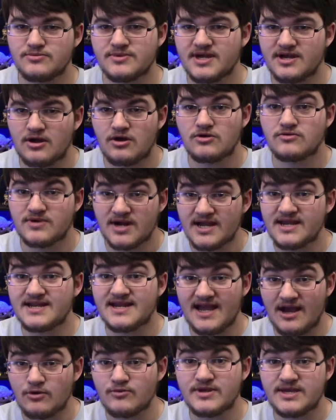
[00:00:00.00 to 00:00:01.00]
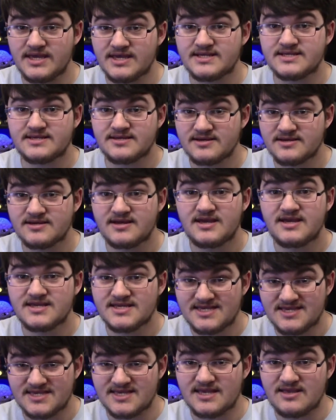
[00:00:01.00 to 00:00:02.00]
Like, all right, now we get to
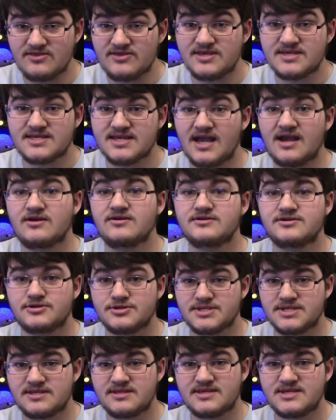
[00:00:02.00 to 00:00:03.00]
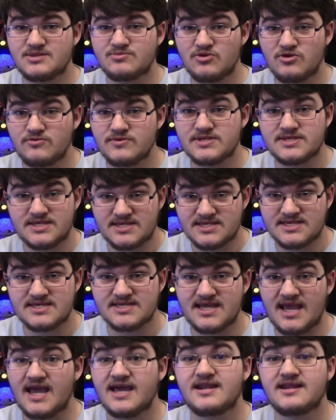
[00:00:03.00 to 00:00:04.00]
see these characters in these movies. This is
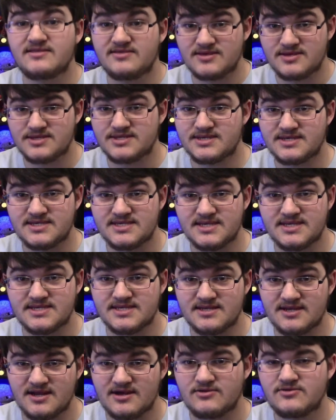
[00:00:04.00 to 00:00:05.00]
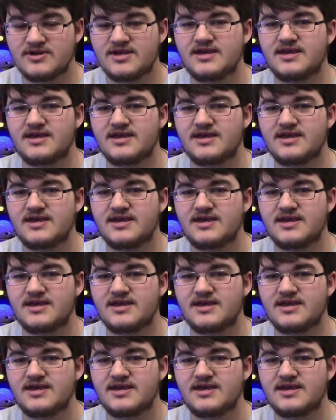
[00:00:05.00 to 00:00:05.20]
canon. This exists now.